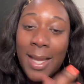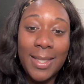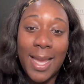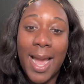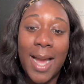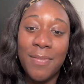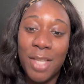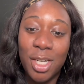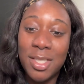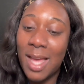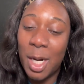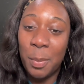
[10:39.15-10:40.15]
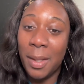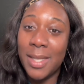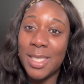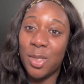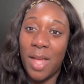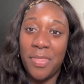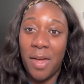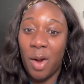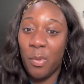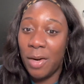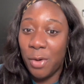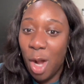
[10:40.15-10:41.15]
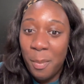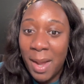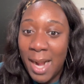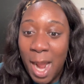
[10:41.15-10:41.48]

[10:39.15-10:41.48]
yeah, there's a lot of places that I thought I would have gone by